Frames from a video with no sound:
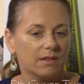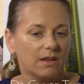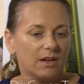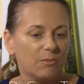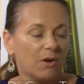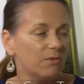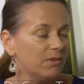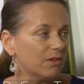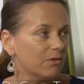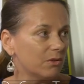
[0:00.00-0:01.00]
um,
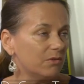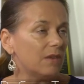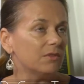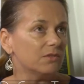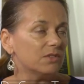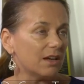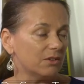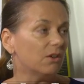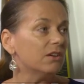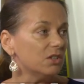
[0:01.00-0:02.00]
often the sort of level of
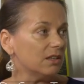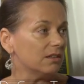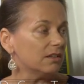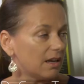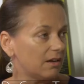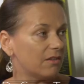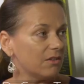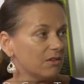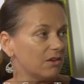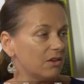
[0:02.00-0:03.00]
technology the
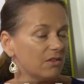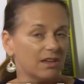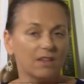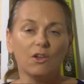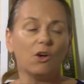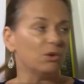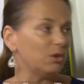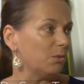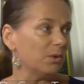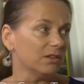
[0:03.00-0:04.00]
adolescents are using, it's a whole
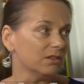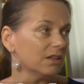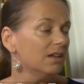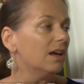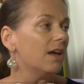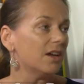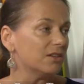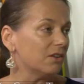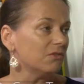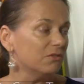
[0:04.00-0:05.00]
new world, and they
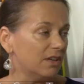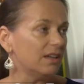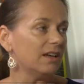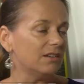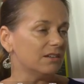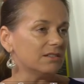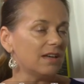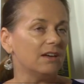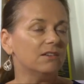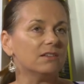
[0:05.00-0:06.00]
don't really
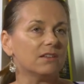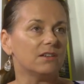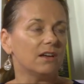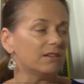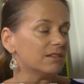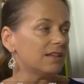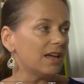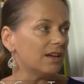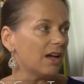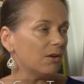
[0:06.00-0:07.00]
understand it. They don't
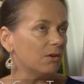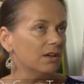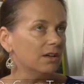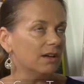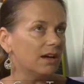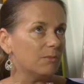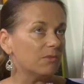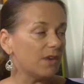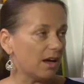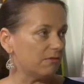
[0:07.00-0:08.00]
understand how um,
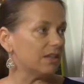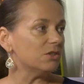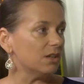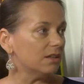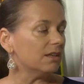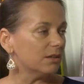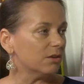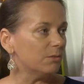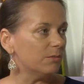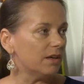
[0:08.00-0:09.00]
far-reaching it
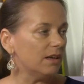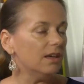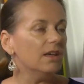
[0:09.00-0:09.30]
can be. So what